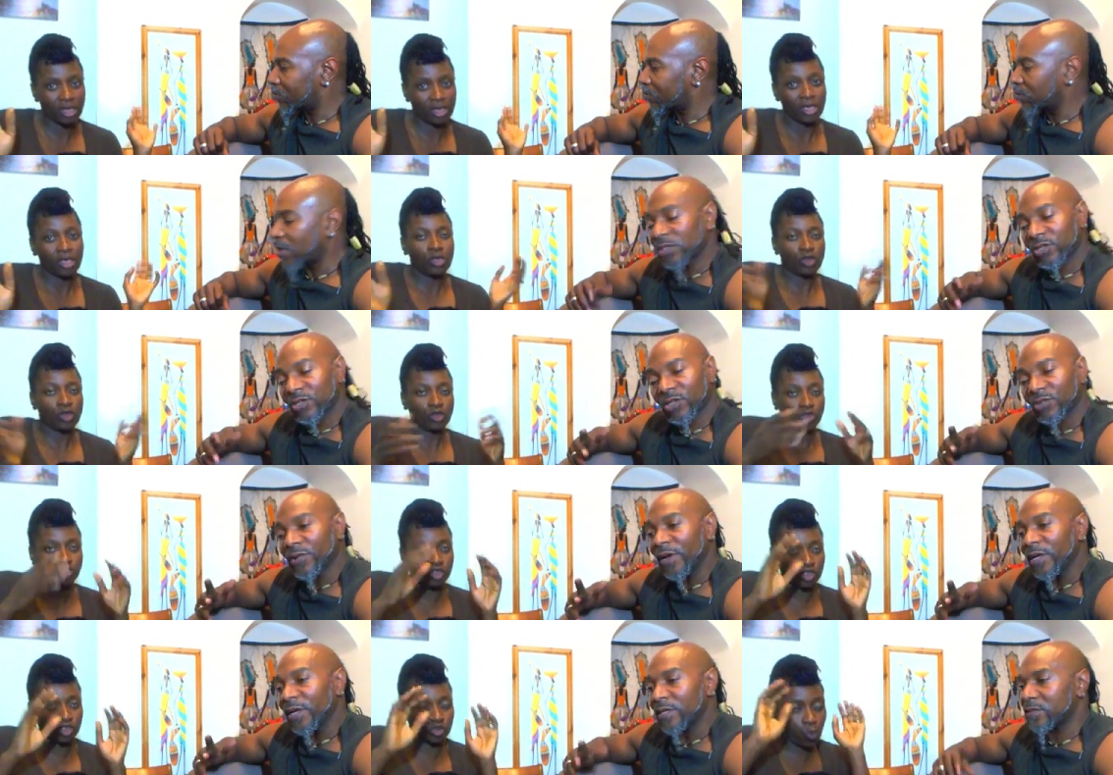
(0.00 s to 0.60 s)
Speaker 1: That's
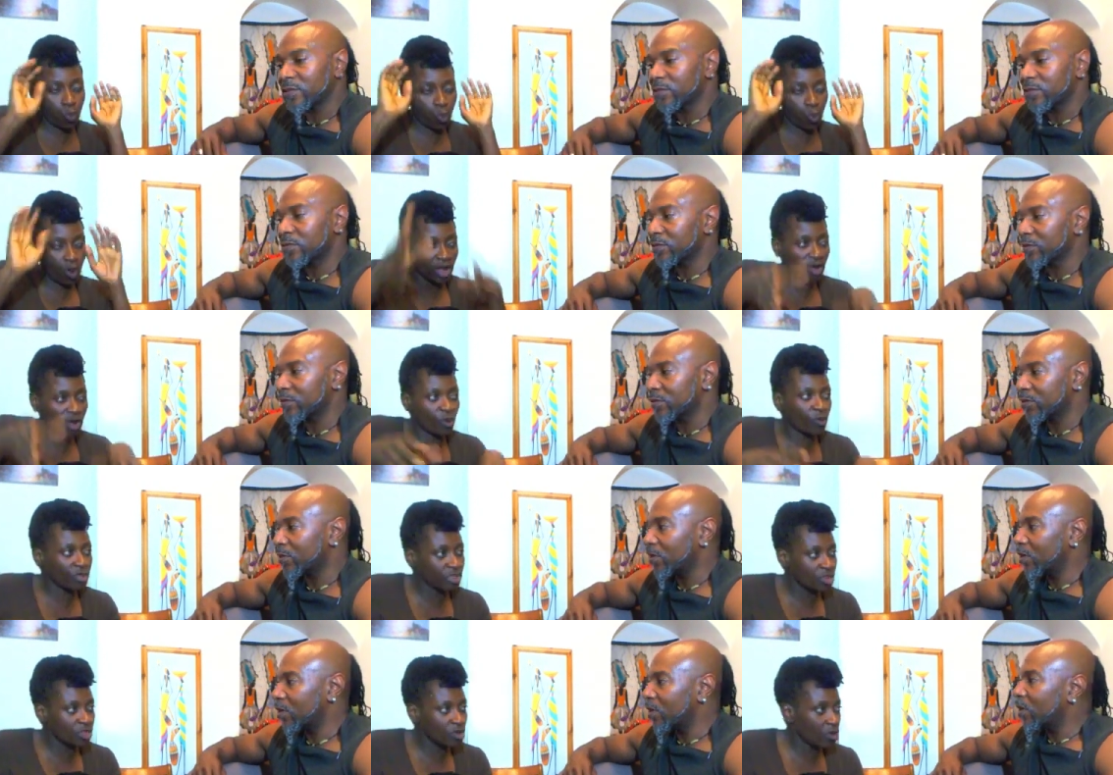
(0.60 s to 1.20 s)
correct. Just
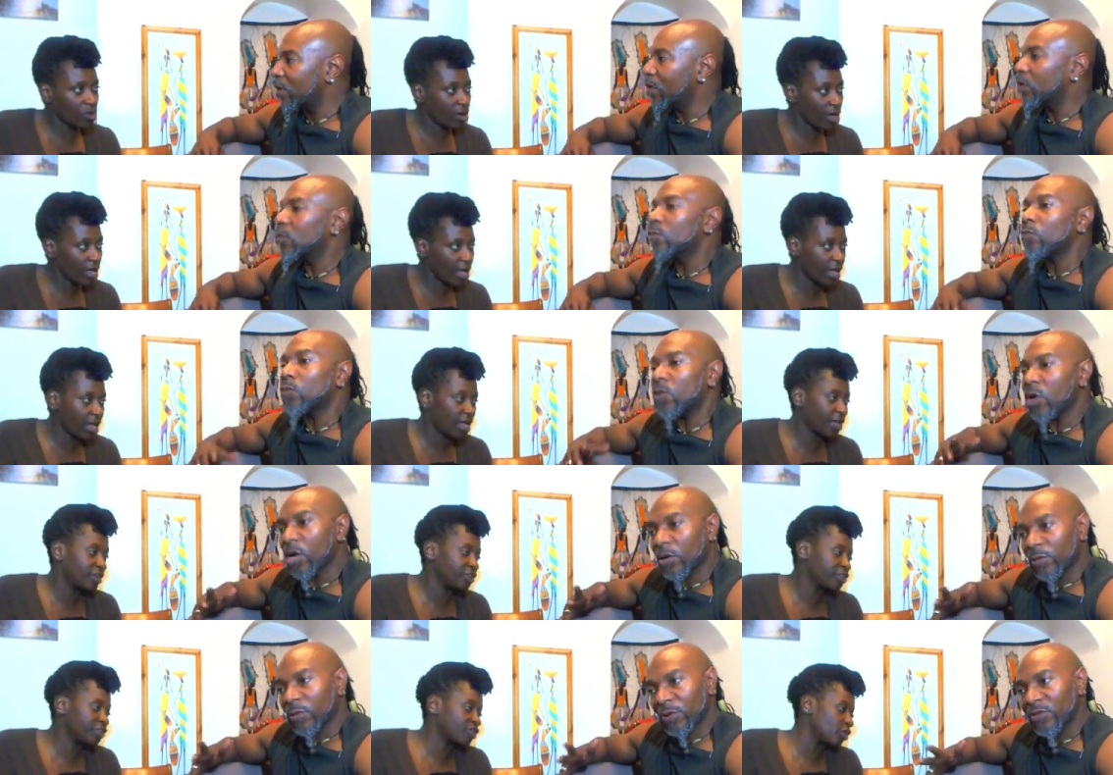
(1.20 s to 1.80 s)
work with your
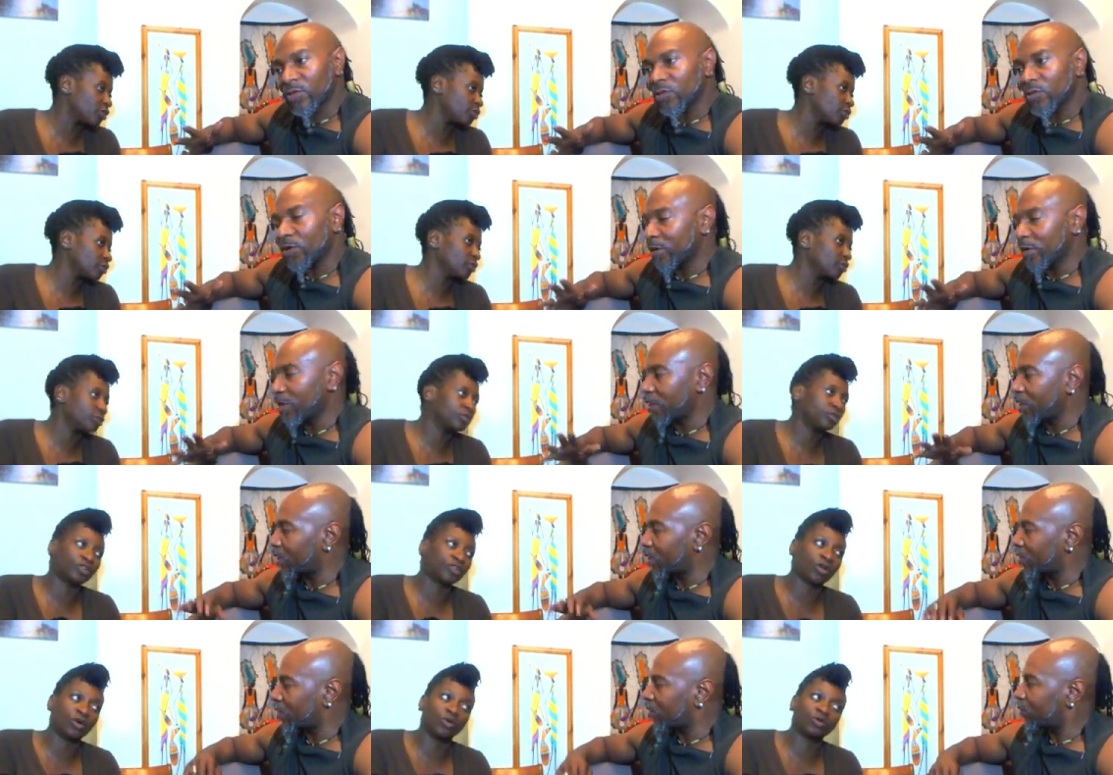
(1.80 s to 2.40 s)
hair.
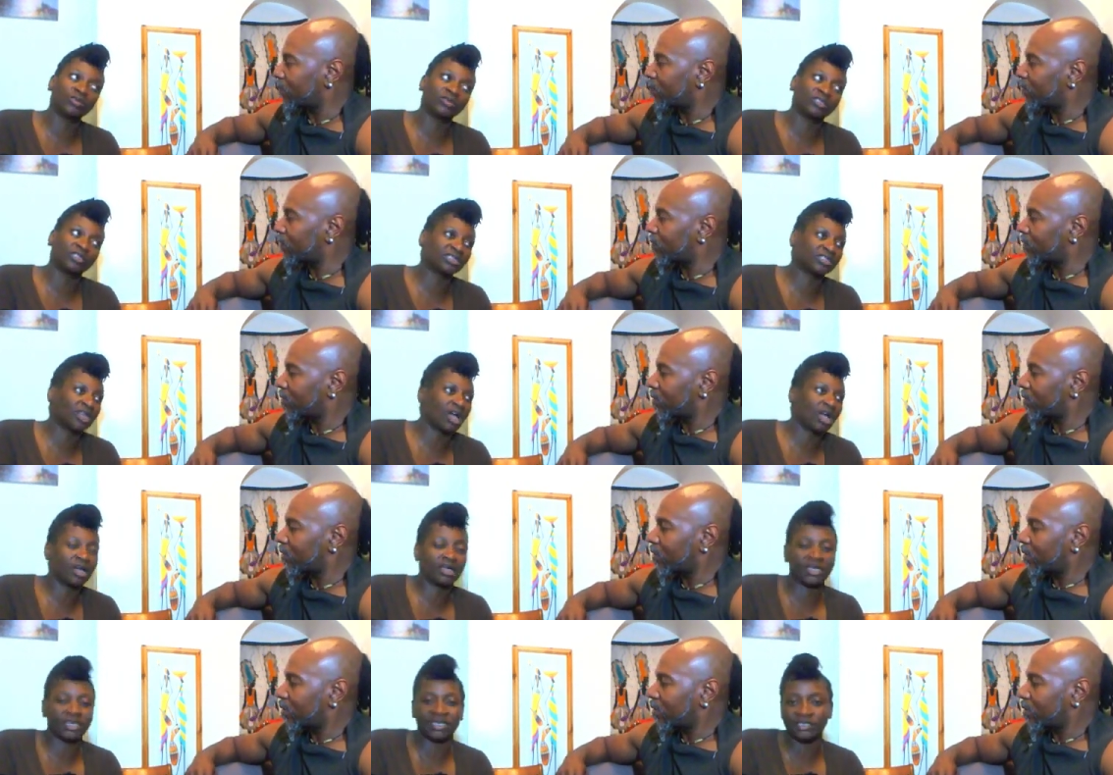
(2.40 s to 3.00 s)
Don't start.